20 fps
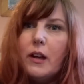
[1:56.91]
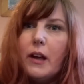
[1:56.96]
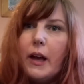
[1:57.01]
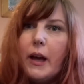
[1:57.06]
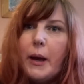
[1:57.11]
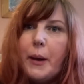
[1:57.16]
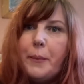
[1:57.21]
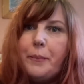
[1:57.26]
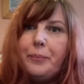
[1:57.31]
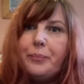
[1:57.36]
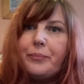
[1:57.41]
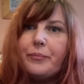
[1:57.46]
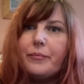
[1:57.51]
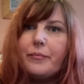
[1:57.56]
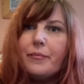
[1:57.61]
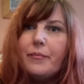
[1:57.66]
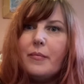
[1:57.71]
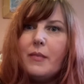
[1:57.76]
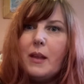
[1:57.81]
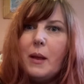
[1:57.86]

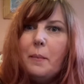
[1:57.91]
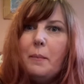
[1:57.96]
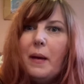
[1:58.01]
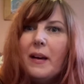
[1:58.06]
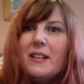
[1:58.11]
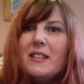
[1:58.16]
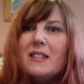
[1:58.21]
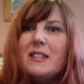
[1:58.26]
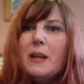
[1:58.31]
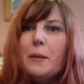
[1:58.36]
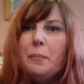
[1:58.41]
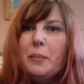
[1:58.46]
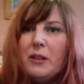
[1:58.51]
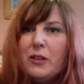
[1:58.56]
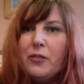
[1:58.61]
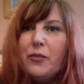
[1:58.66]
my snippets